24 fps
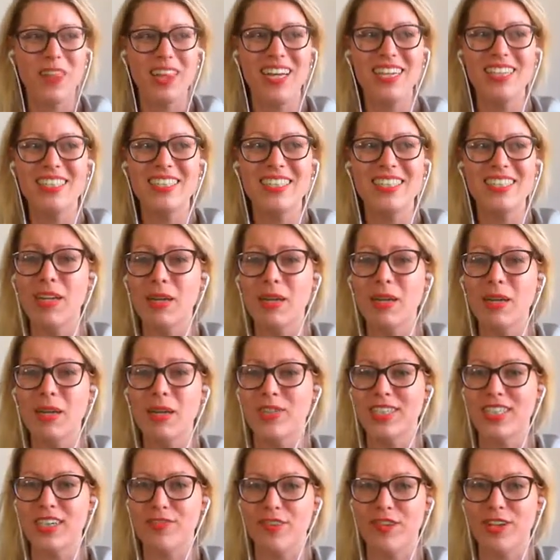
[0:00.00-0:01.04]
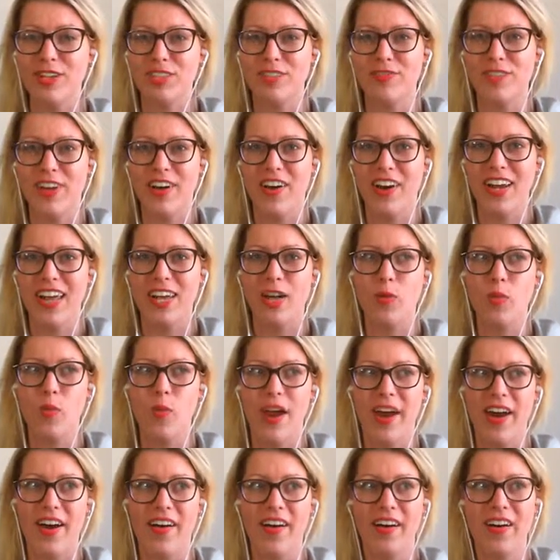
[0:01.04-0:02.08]
Sometimes it's really difficult to figure out
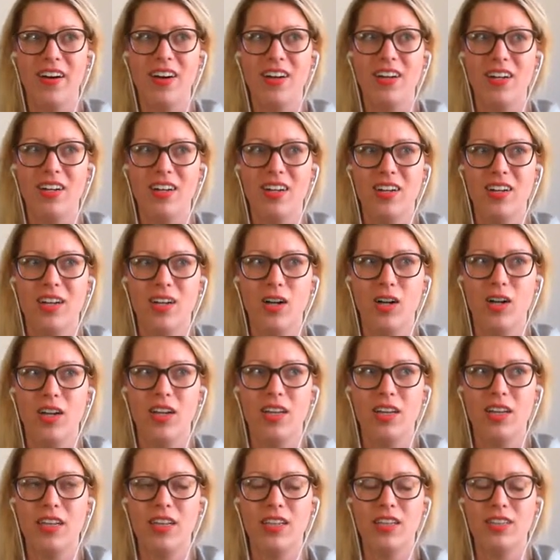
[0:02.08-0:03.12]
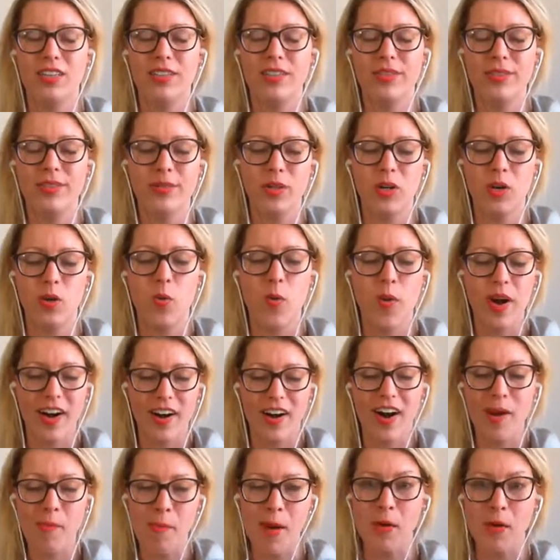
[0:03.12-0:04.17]
where
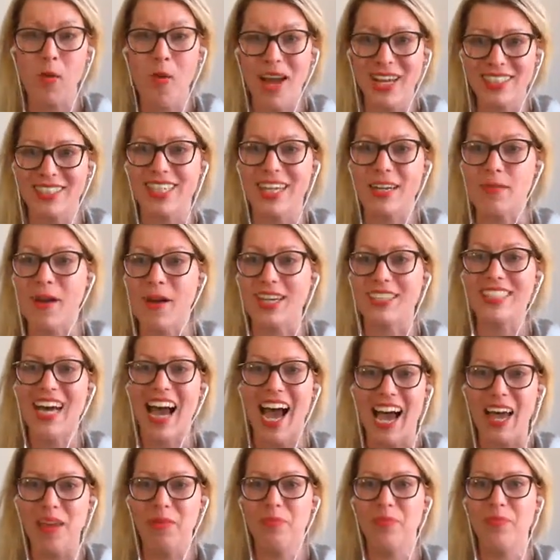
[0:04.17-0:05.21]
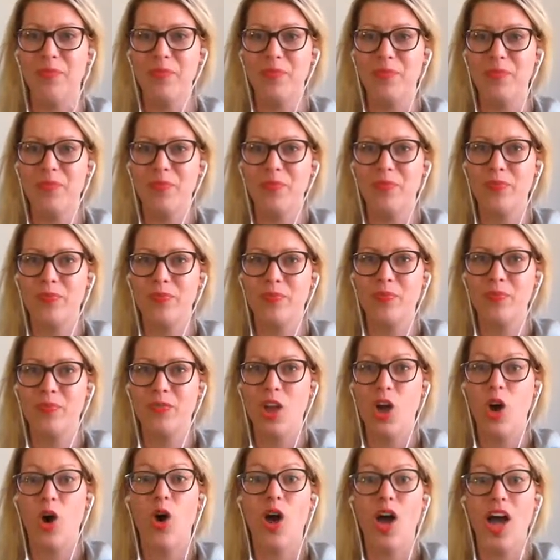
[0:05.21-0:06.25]
am I wasting my time?
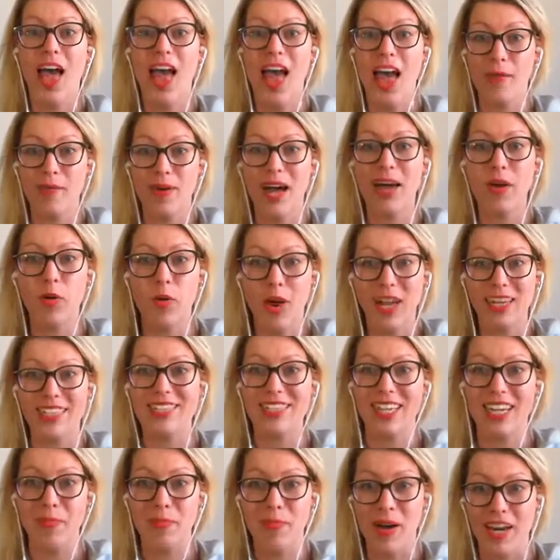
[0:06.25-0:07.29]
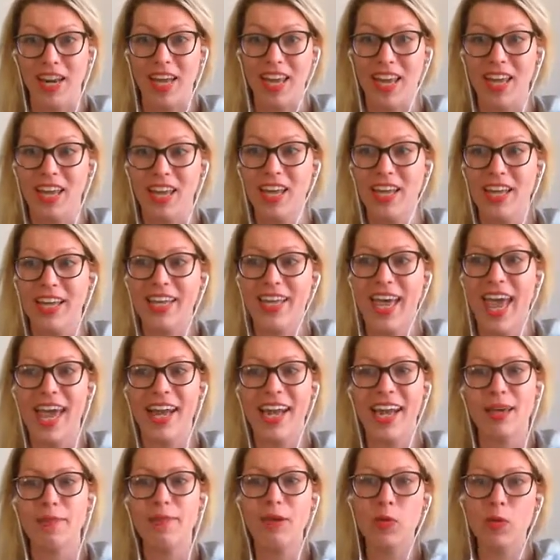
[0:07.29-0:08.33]
Am I wasting money? Can
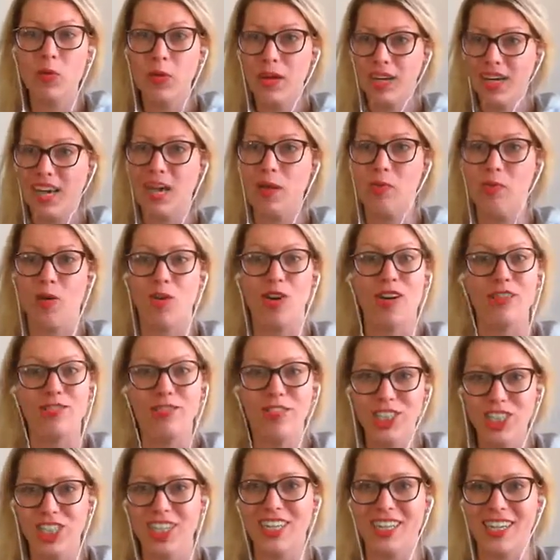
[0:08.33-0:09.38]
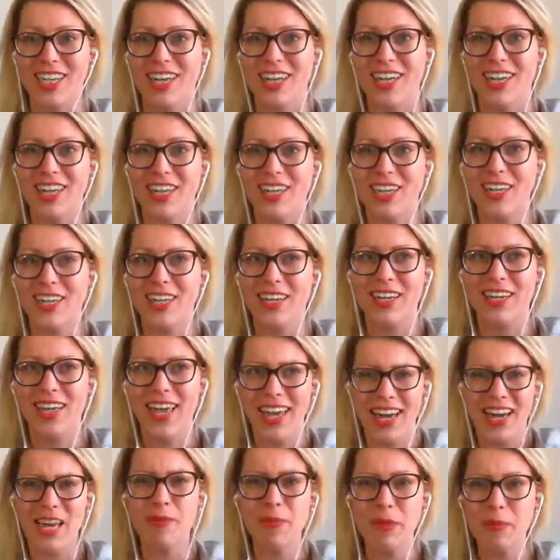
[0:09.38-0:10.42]
I be working more efficiently?
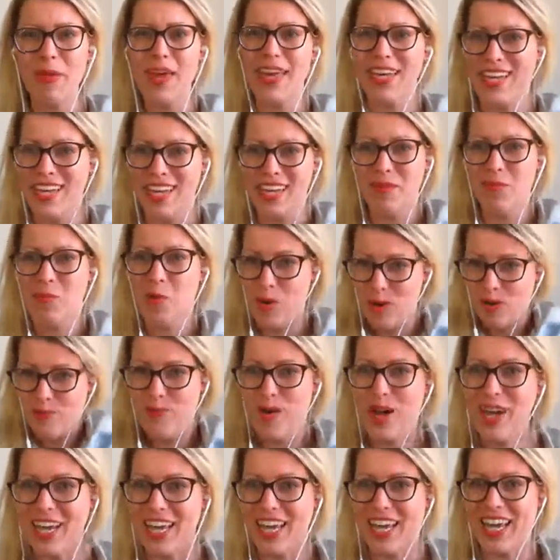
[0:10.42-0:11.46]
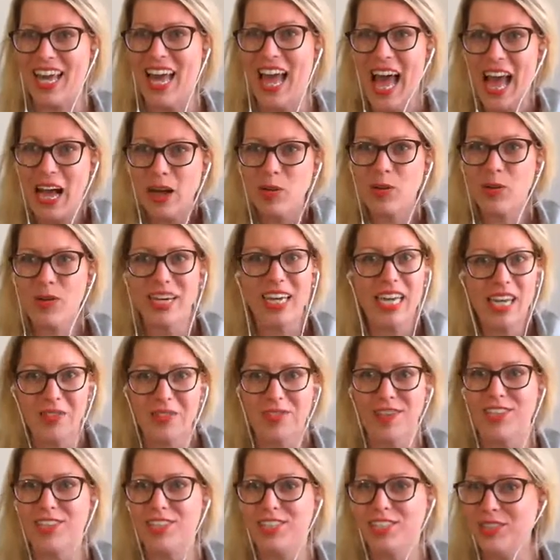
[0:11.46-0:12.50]
Can I be making more money? How do I
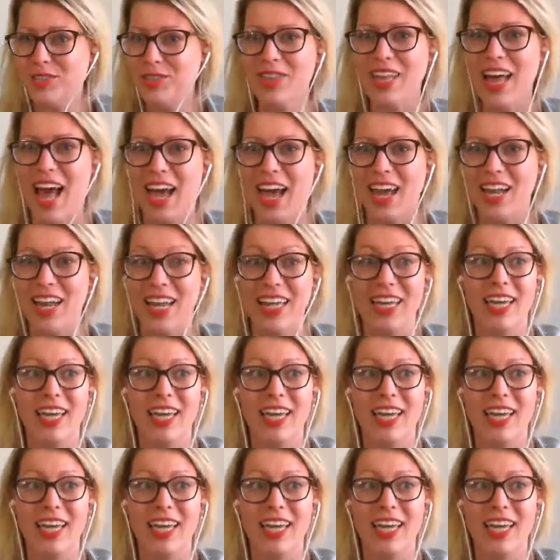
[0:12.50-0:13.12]
even do that?